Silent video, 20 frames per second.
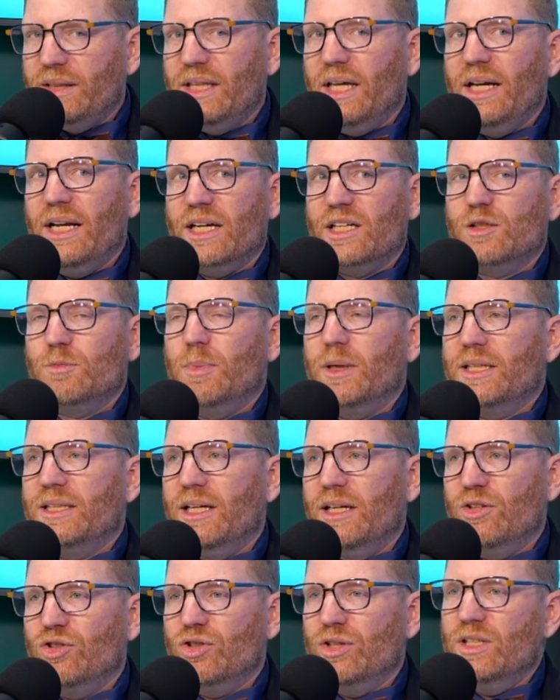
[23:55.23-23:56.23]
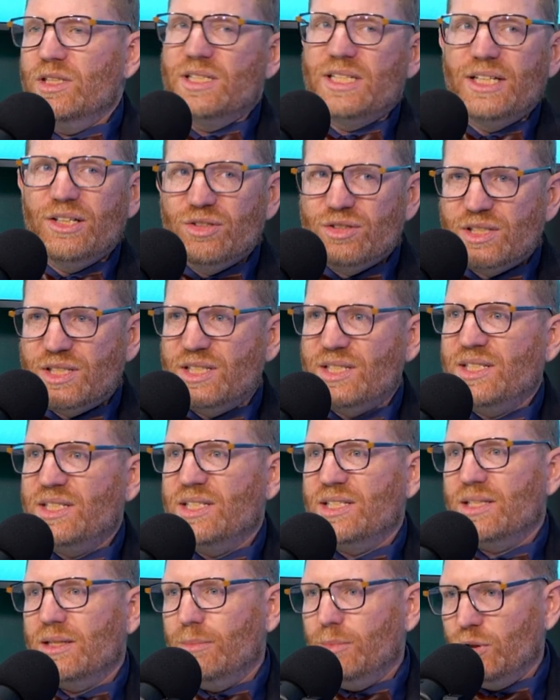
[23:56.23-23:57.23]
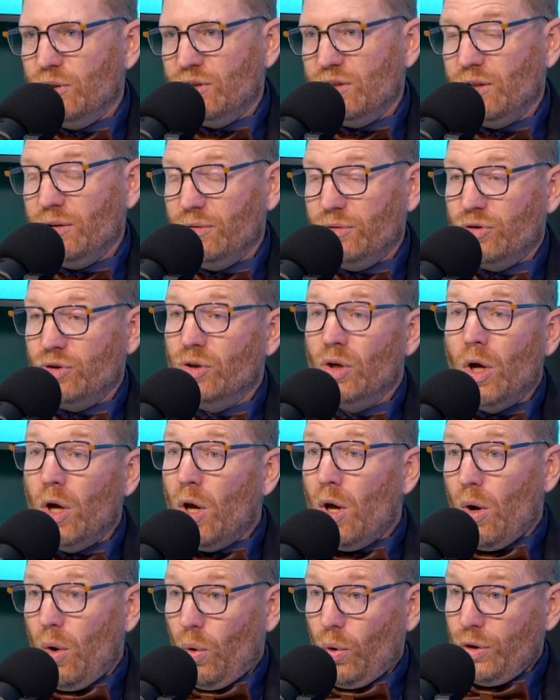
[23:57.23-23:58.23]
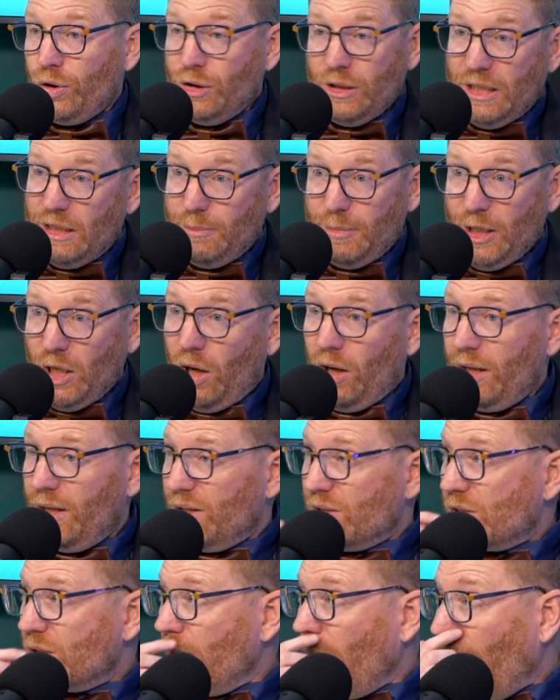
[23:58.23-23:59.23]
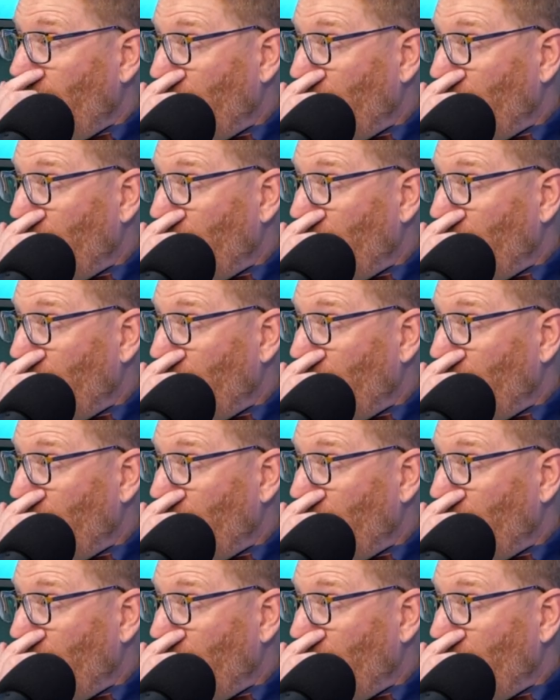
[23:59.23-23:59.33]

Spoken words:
that expectation is? Here's the system or solution. Or you need to be honest.